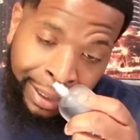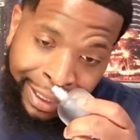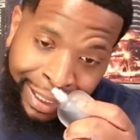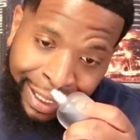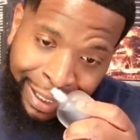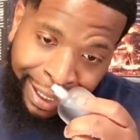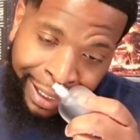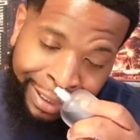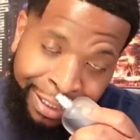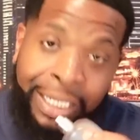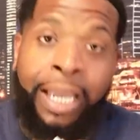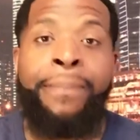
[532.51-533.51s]
get a
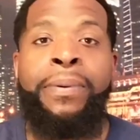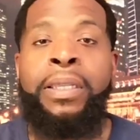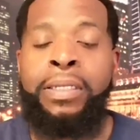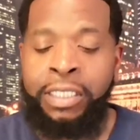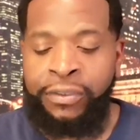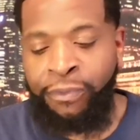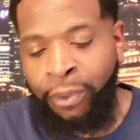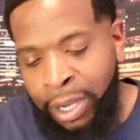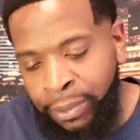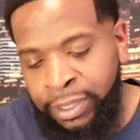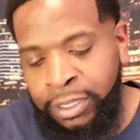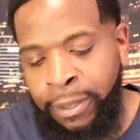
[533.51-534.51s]
sample of this
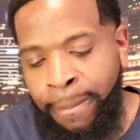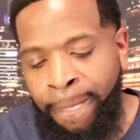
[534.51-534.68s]
fragrance